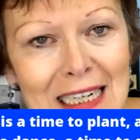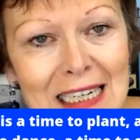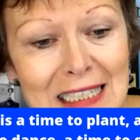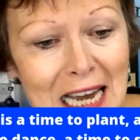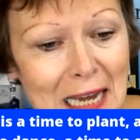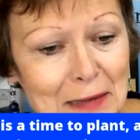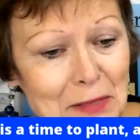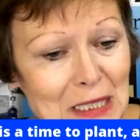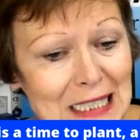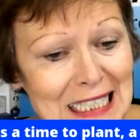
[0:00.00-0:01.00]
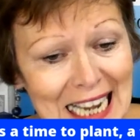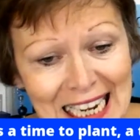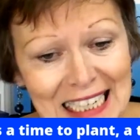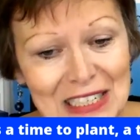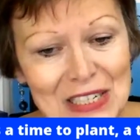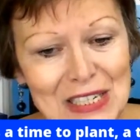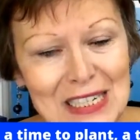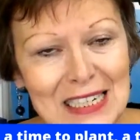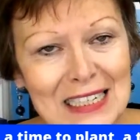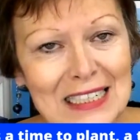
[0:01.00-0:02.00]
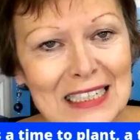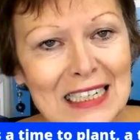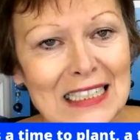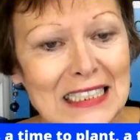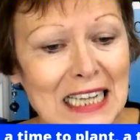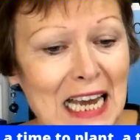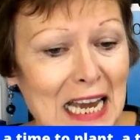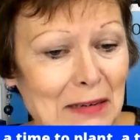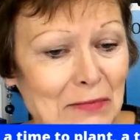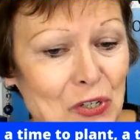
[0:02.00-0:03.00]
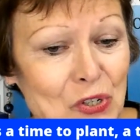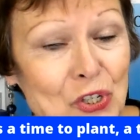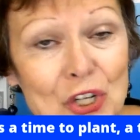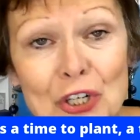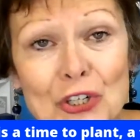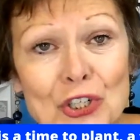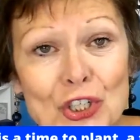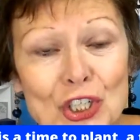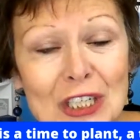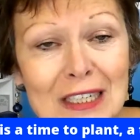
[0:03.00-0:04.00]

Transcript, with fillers: a time to dance, a time to search,